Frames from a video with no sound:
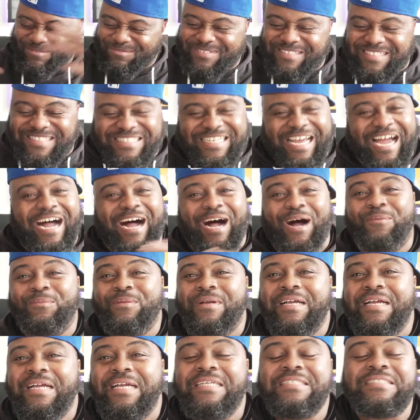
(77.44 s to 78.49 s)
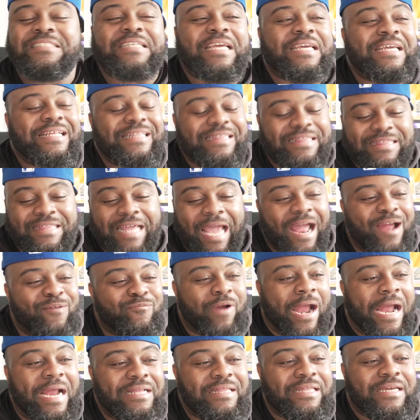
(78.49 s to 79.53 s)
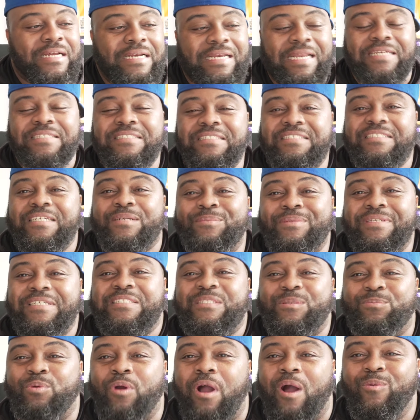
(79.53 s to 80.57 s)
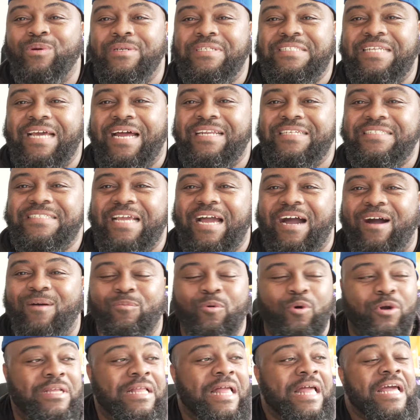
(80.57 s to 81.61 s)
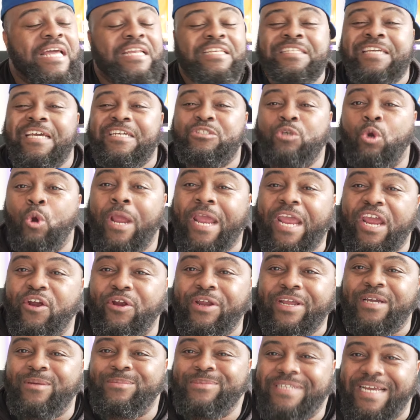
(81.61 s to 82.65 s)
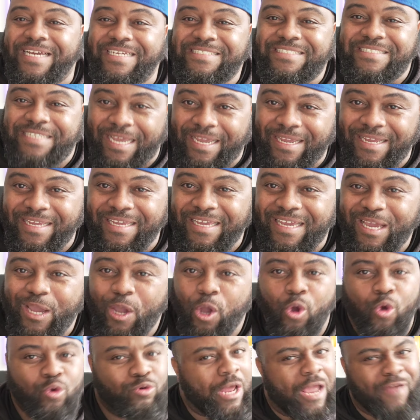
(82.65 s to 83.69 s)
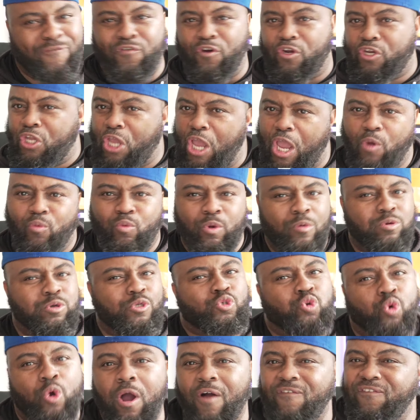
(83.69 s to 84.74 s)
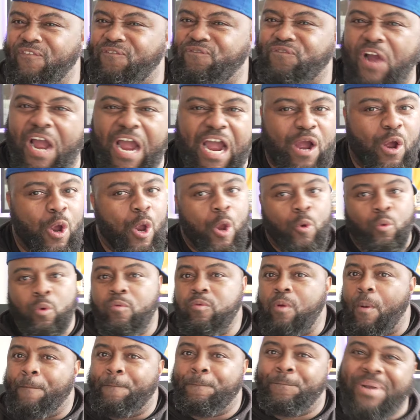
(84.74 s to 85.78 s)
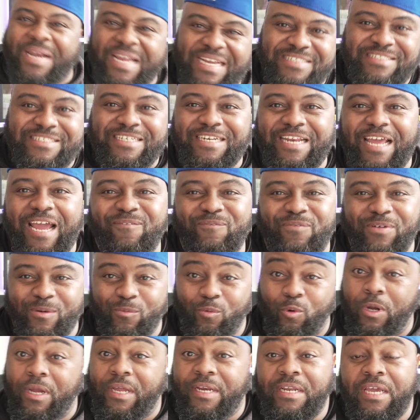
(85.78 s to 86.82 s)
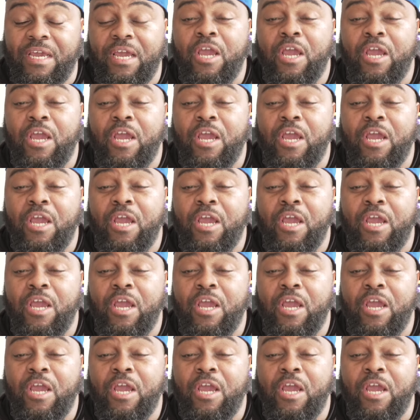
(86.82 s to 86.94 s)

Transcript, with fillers: Stop! See that right there, ladies and gentlemen, is the problem with the Dallas Cowboys. Did you hear him just say? They forget we were 12 and 5. We were blitzing everyone.